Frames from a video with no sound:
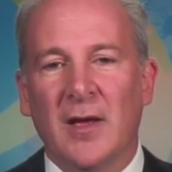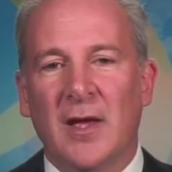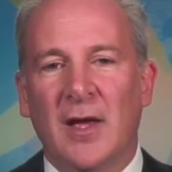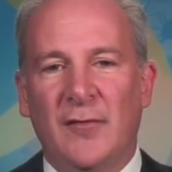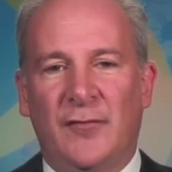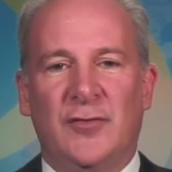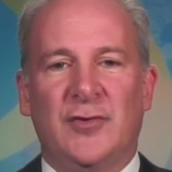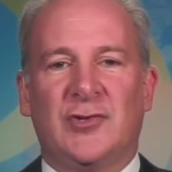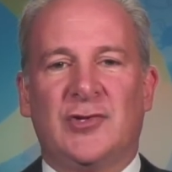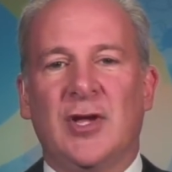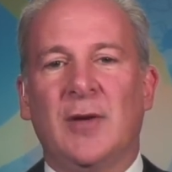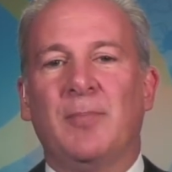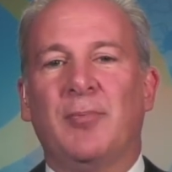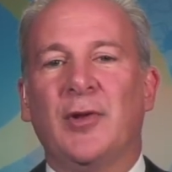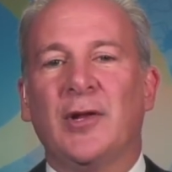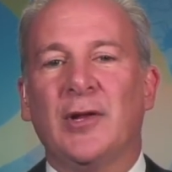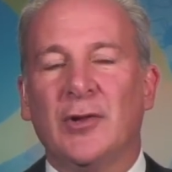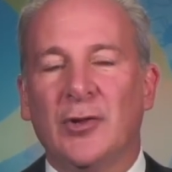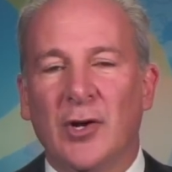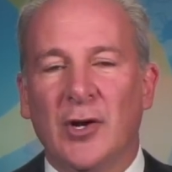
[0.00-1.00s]
If you
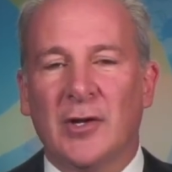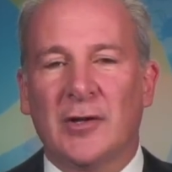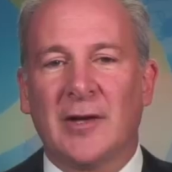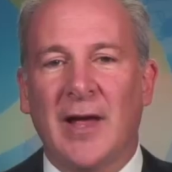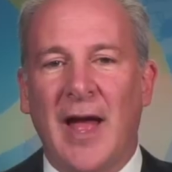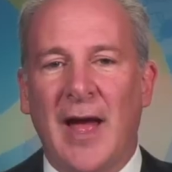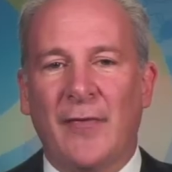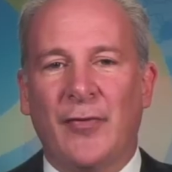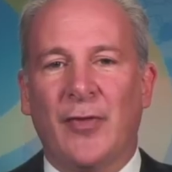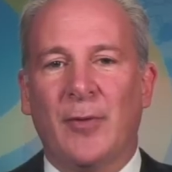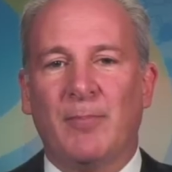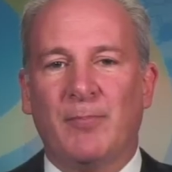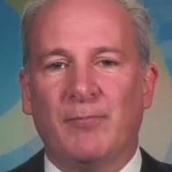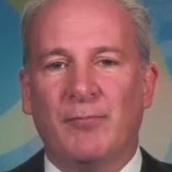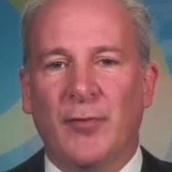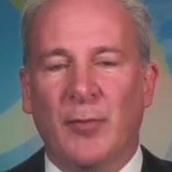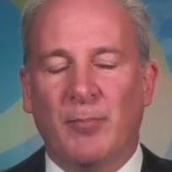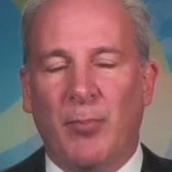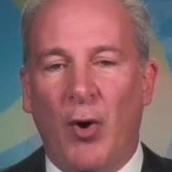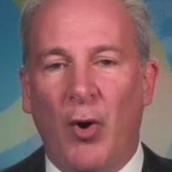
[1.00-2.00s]
simply looked at the,
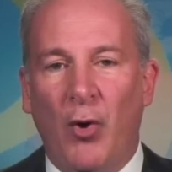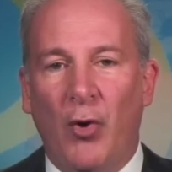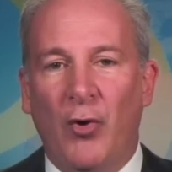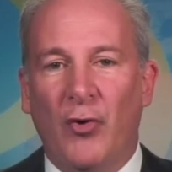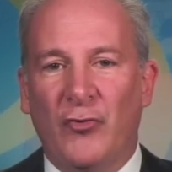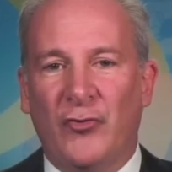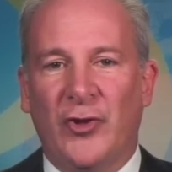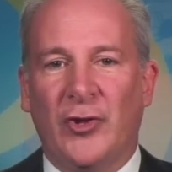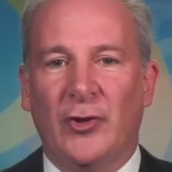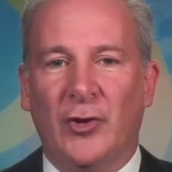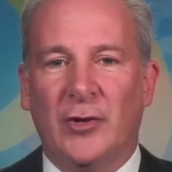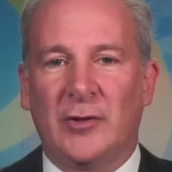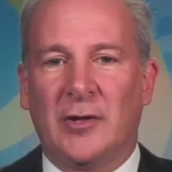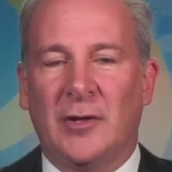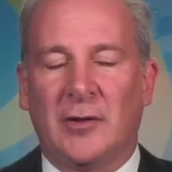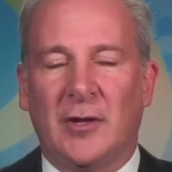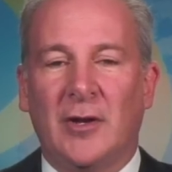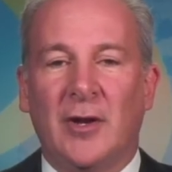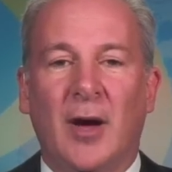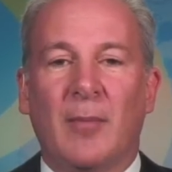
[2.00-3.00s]
the polls and looked
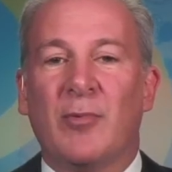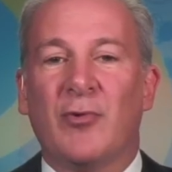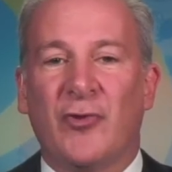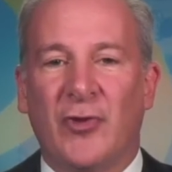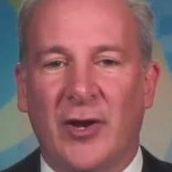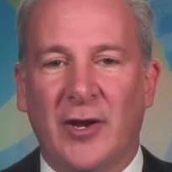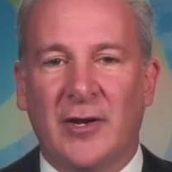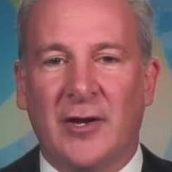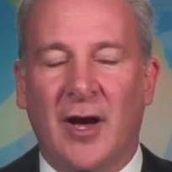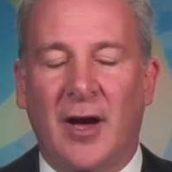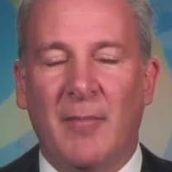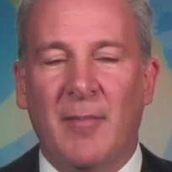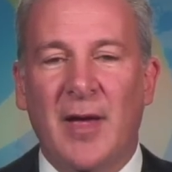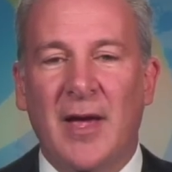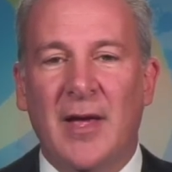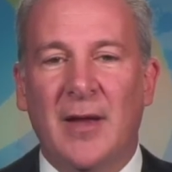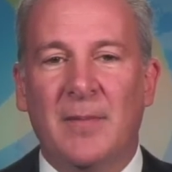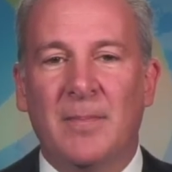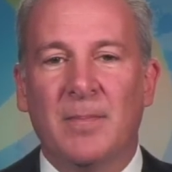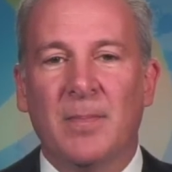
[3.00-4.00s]
at the numbers that had come
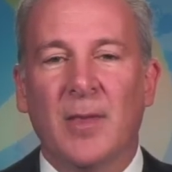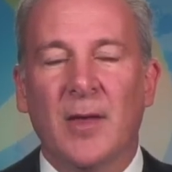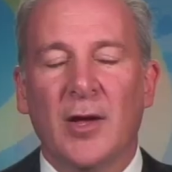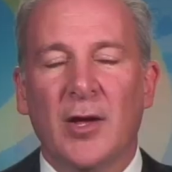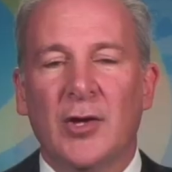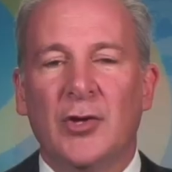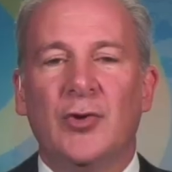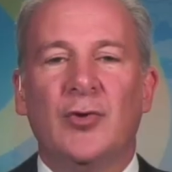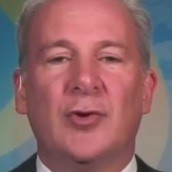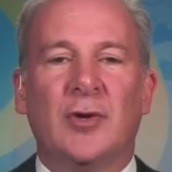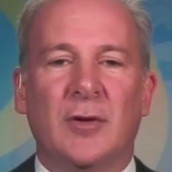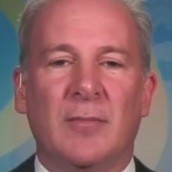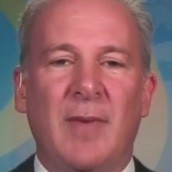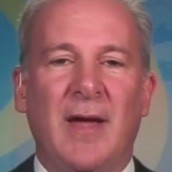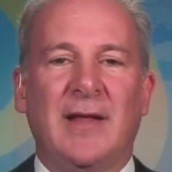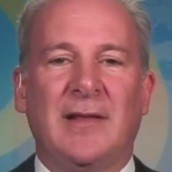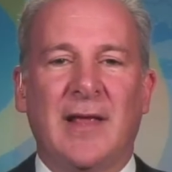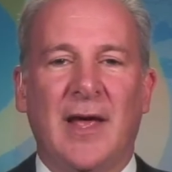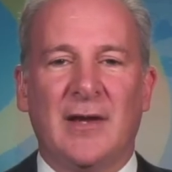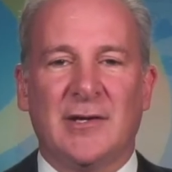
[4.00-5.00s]
in, you could
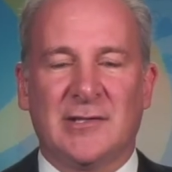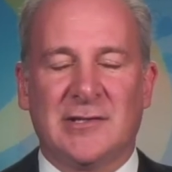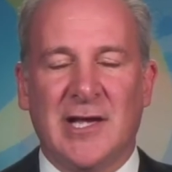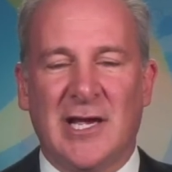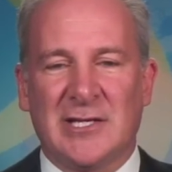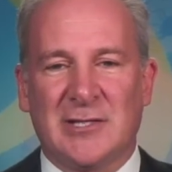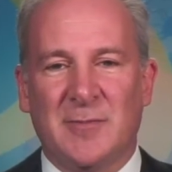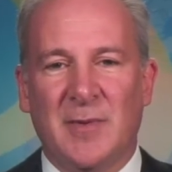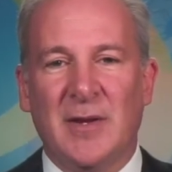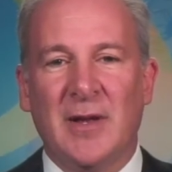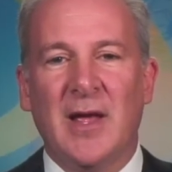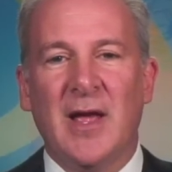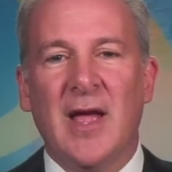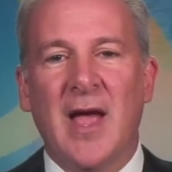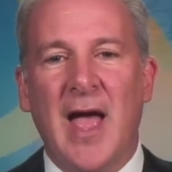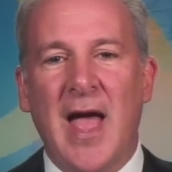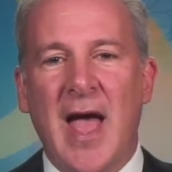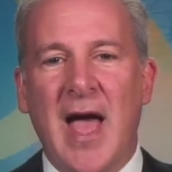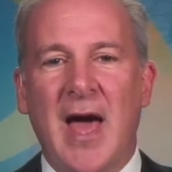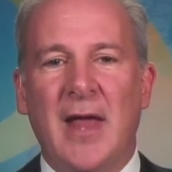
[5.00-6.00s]
make that assessment.
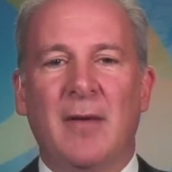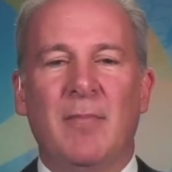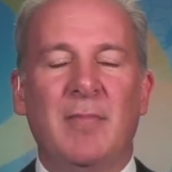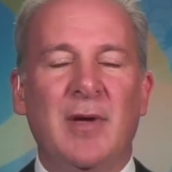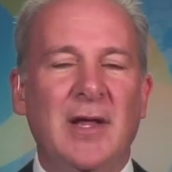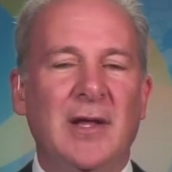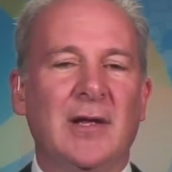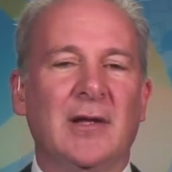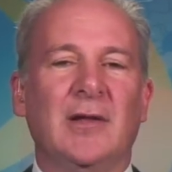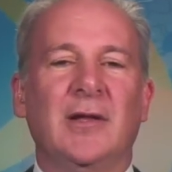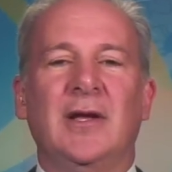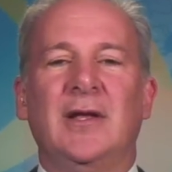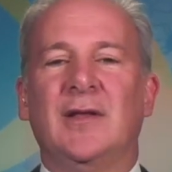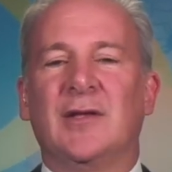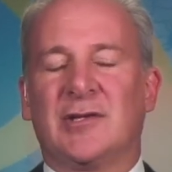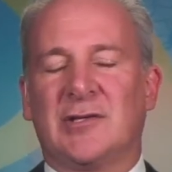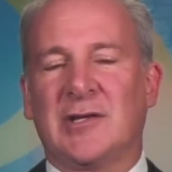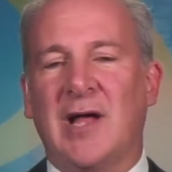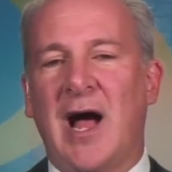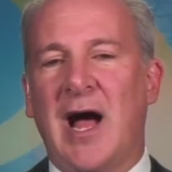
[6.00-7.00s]
And immediately the
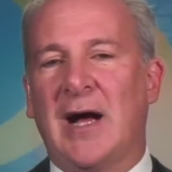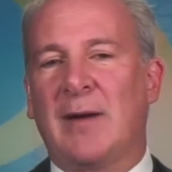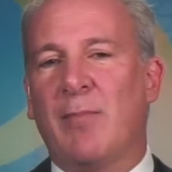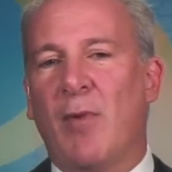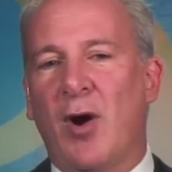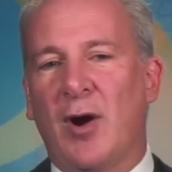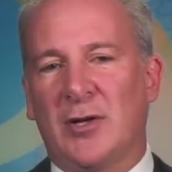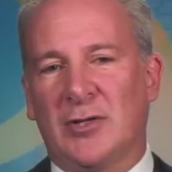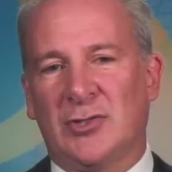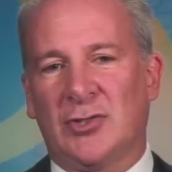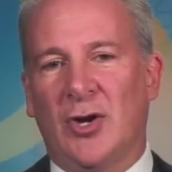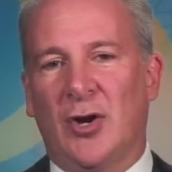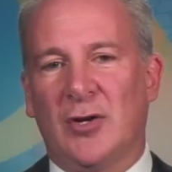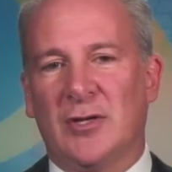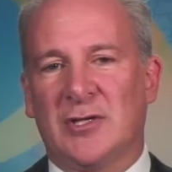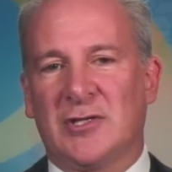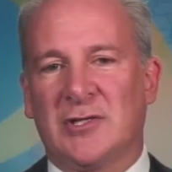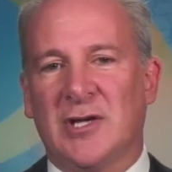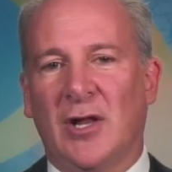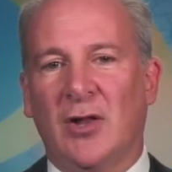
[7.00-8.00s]
stock market
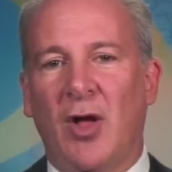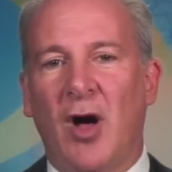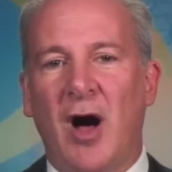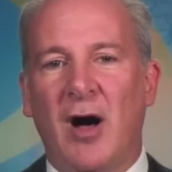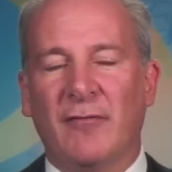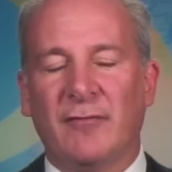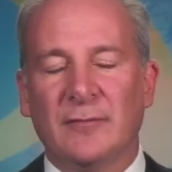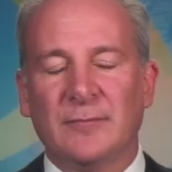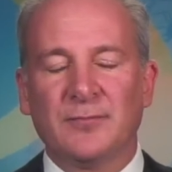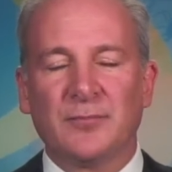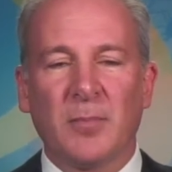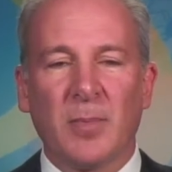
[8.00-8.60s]
started to sell off.